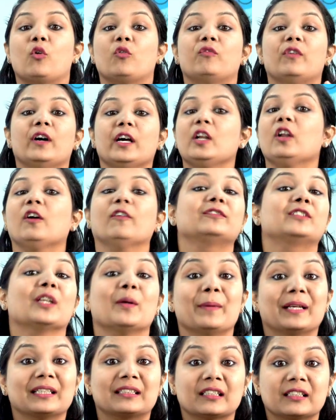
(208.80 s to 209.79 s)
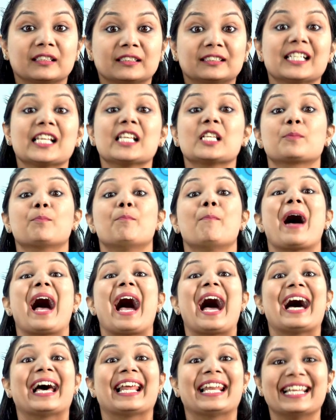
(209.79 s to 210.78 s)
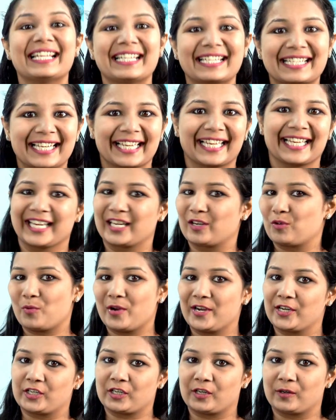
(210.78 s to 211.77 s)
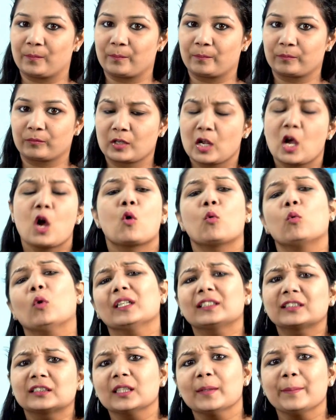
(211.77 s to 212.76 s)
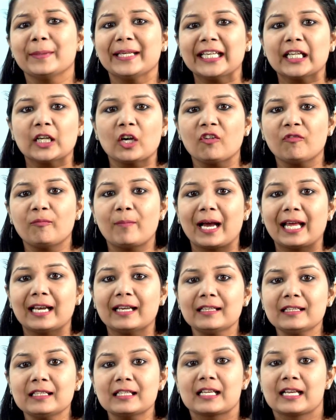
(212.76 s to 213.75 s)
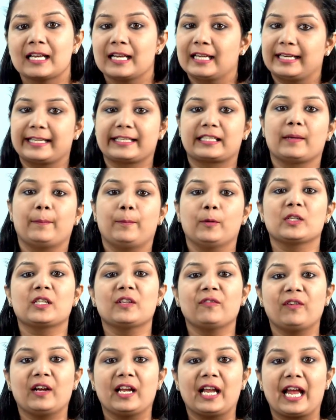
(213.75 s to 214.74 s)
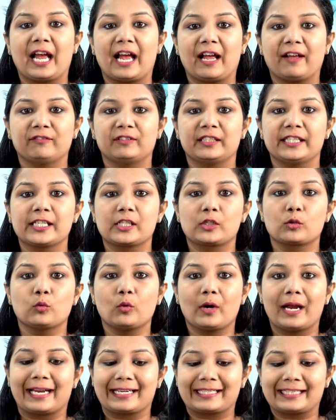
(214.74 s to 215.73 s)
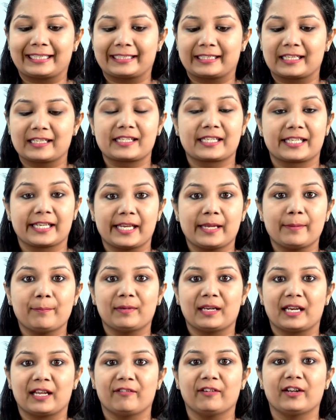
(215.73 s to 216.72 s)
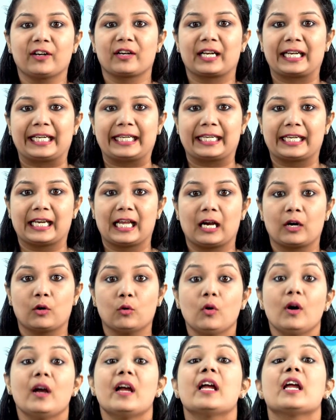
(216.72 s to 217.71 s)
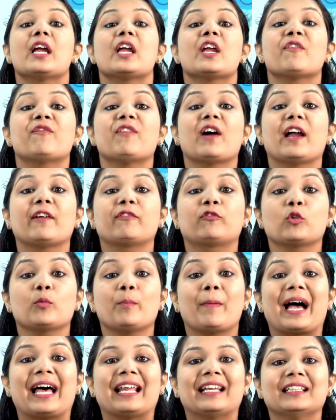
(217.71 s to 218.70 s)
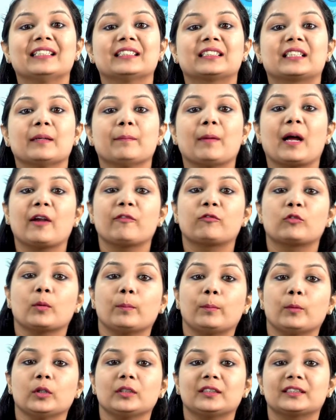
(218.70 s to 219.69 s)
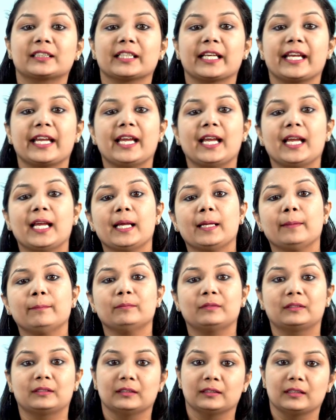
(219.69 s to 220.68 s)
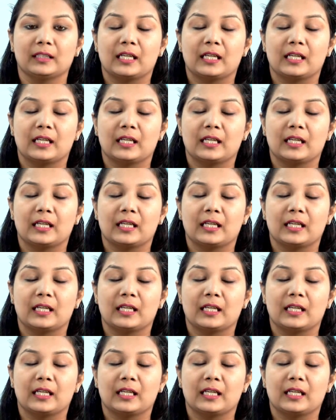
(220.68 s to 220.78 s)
One of the methods is balancing equation. What's the meaning of balance? Like suppose if I have these two hands at the same level right now, if I have to balance them, I have to put same